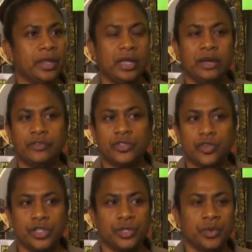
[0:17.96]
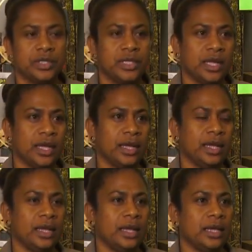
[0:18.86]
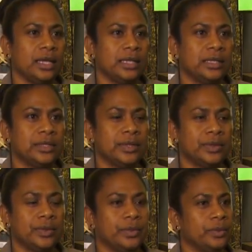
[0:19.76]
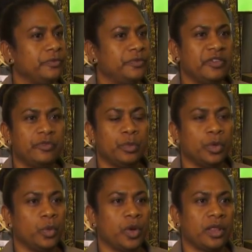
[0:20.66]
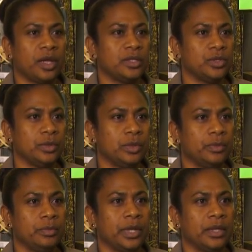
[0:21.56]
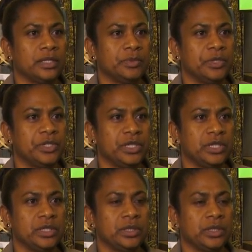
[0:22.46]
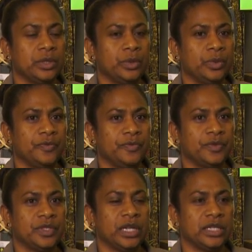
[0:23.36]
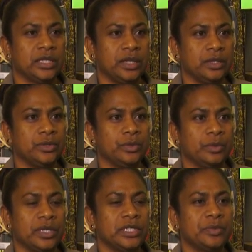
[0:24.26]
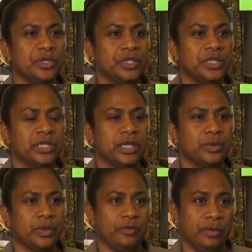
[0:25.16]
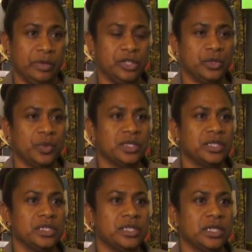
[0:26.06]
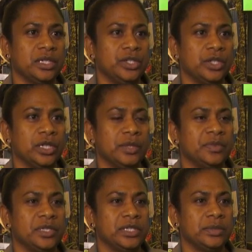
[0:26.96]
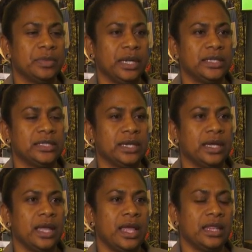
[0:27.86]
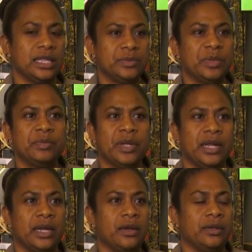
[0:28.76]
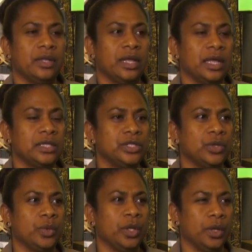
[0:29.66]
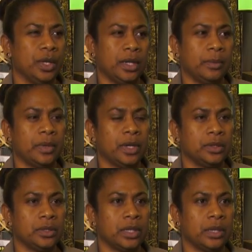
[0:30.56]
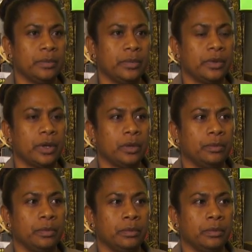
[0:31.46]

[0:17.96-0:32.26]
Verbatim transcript: the infrastructure was there, so favourable weather to plant the species. So we've selected the two main species, and one of the major ones is the eucalyptus pellita that's been planted out there. So we're looking at about um, around